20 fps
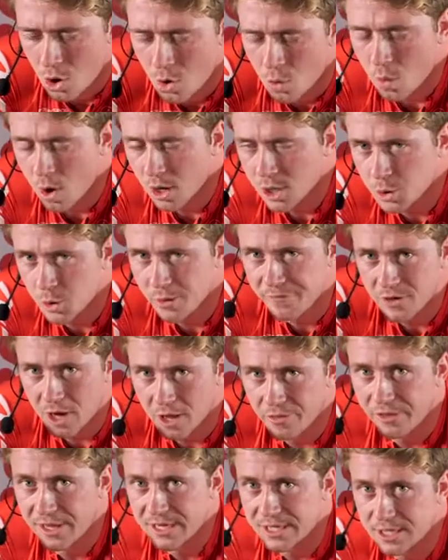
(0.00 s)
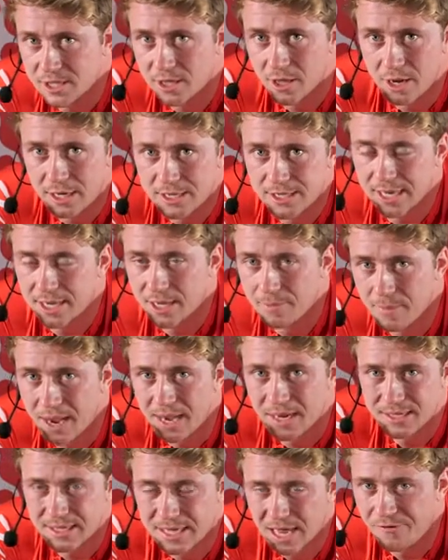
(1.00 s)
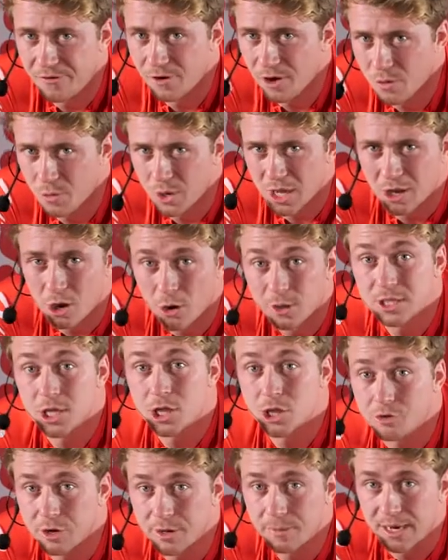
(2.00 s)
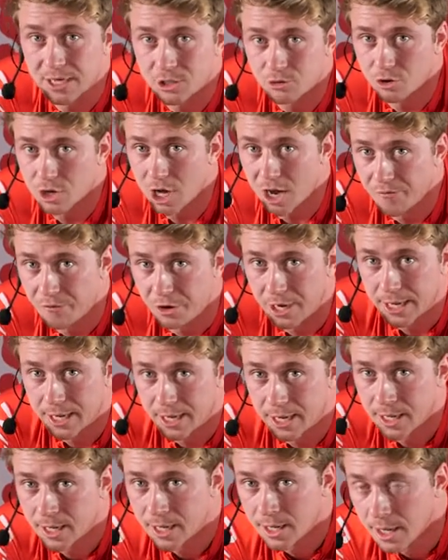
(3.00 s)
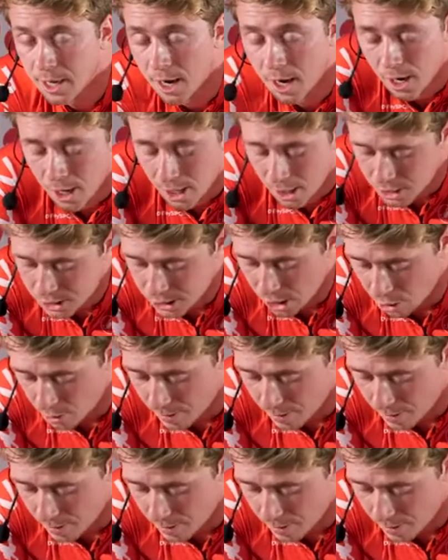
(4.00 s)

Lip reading: Once we've done this 30-second max effort, we're gonna go into 3 minutes recovery. So